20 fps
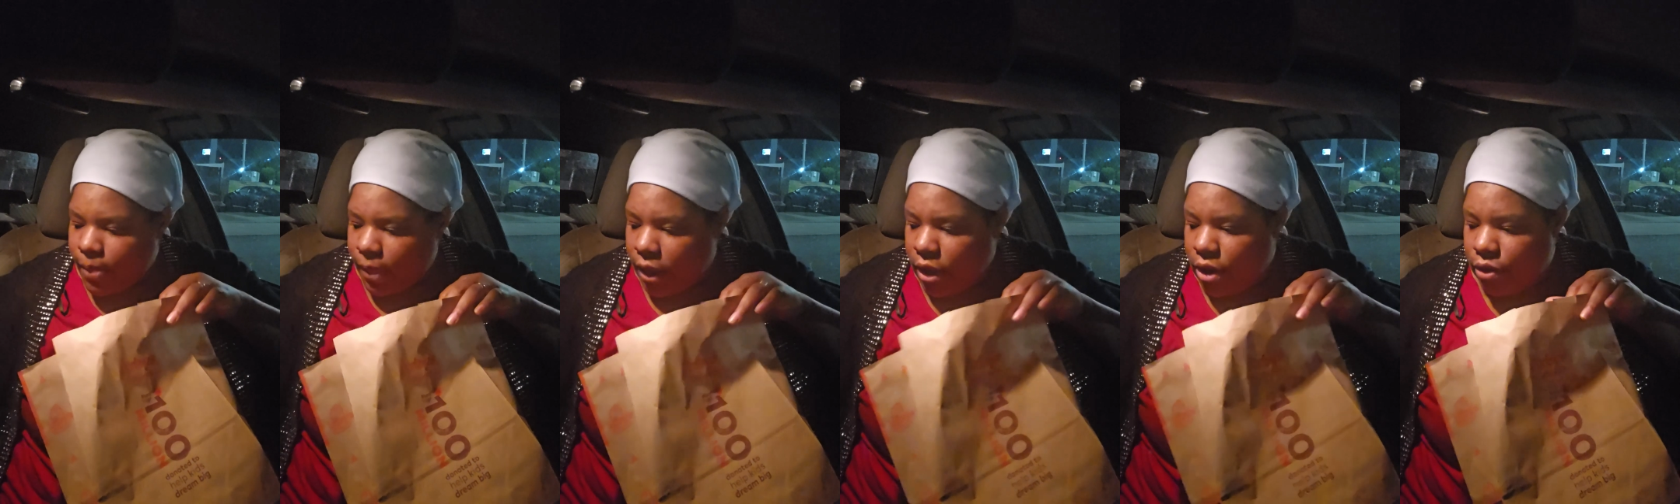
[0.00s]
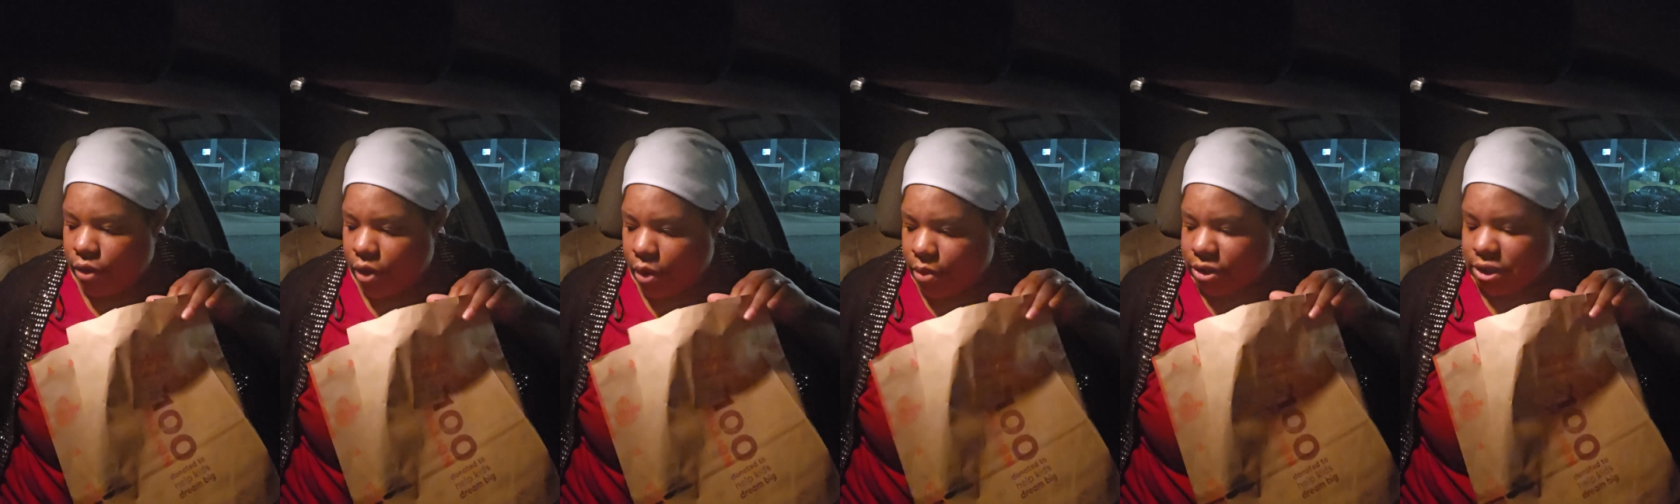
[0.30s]
You
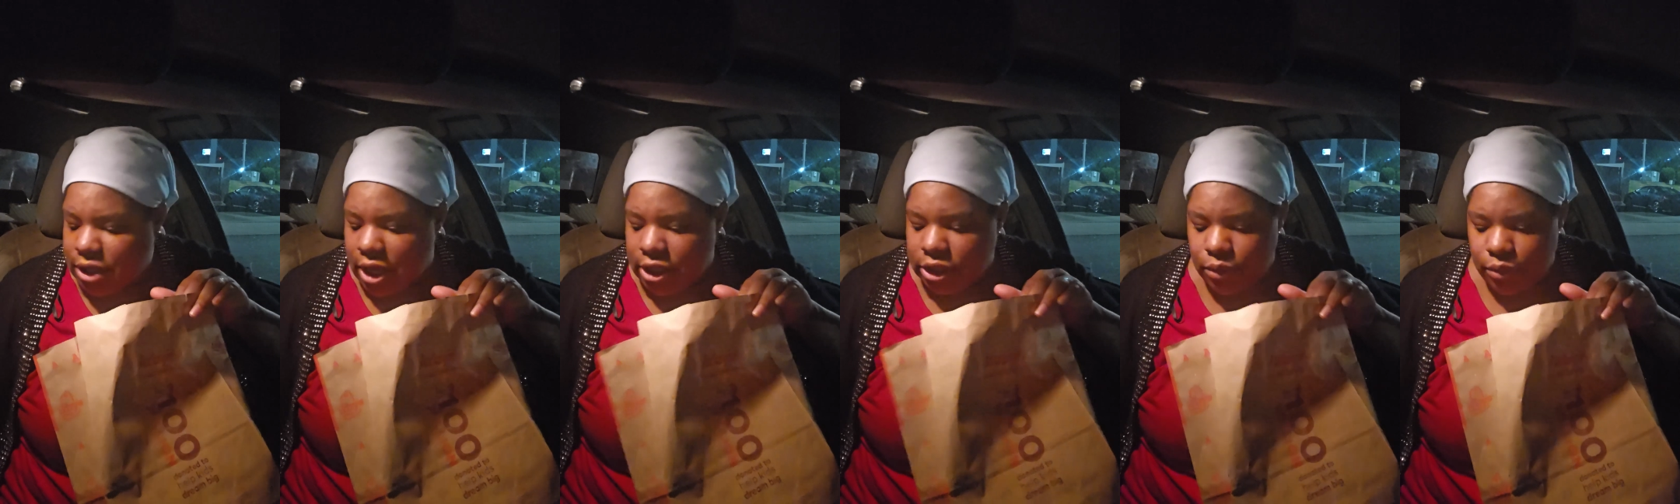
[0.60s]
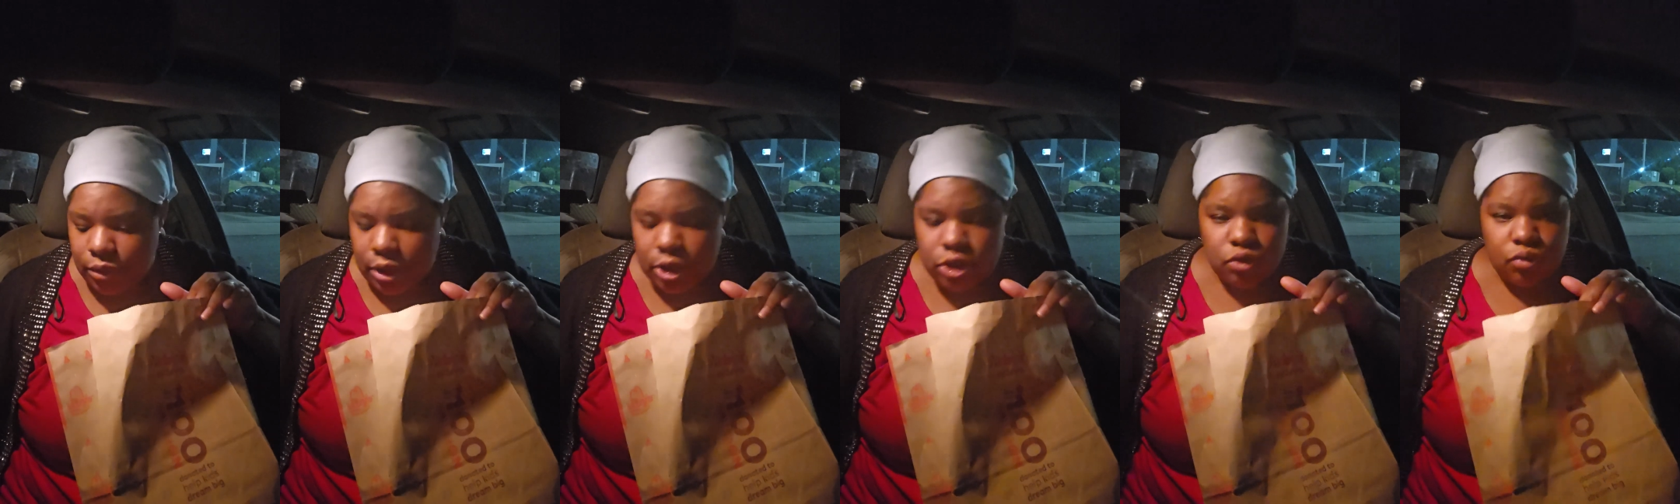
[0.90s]
know, we always got the
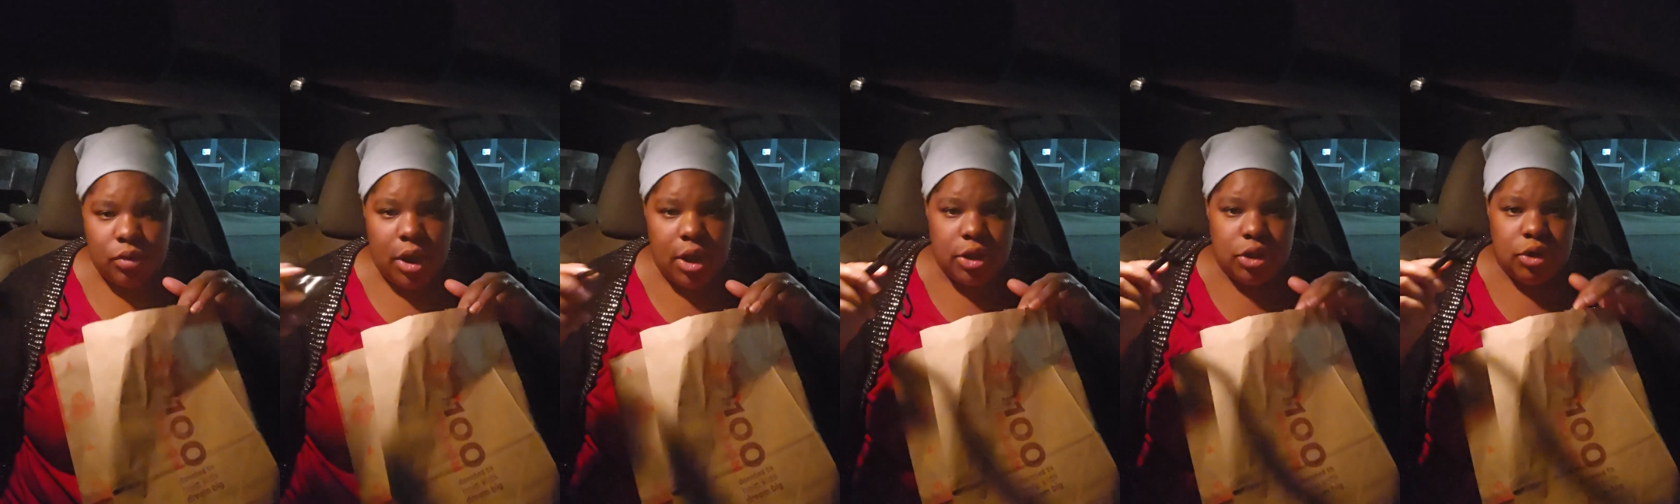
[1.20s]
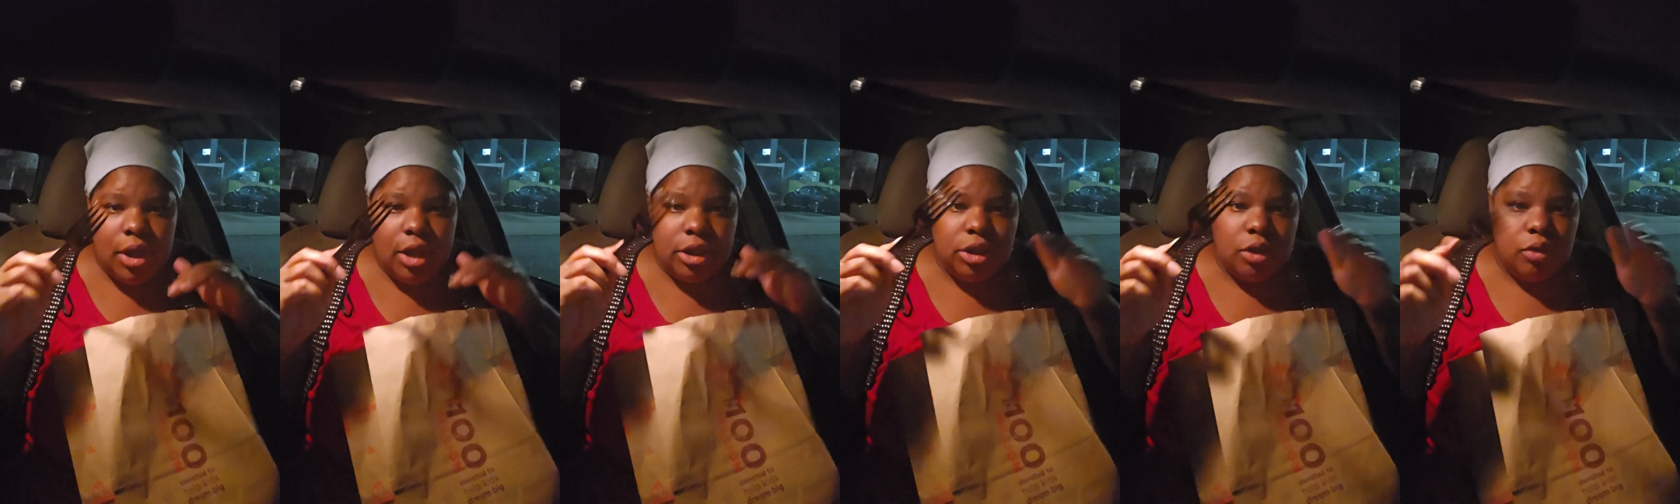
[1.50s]
restaurant.
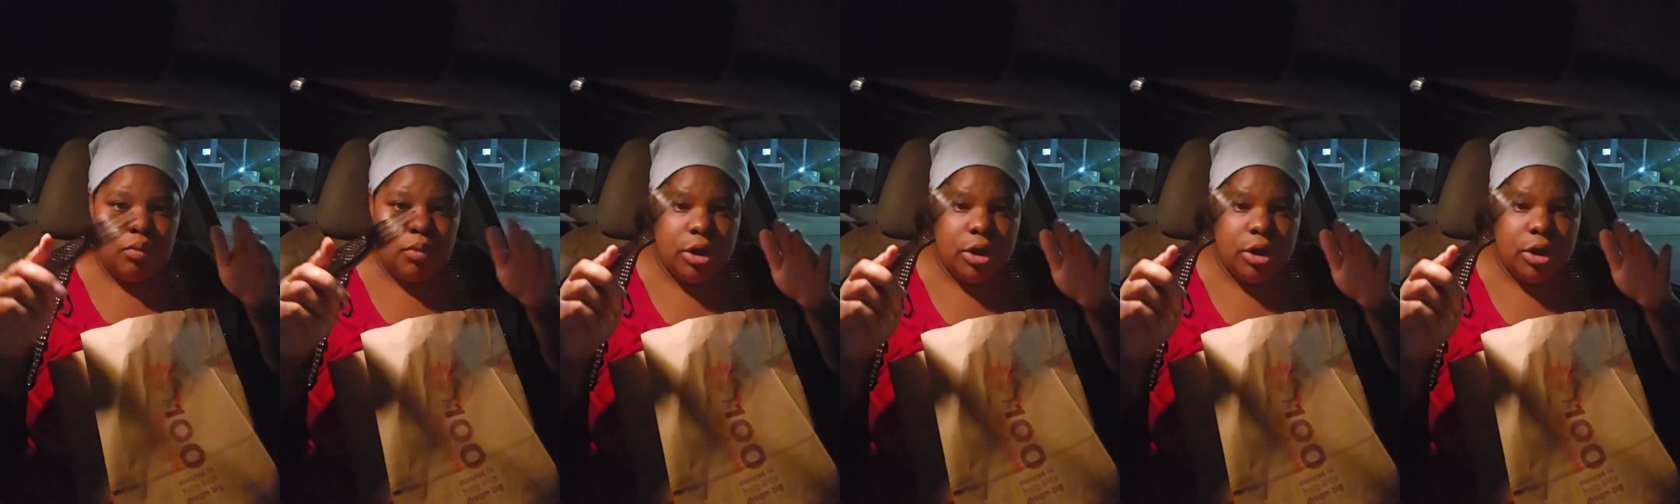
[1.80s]
You got the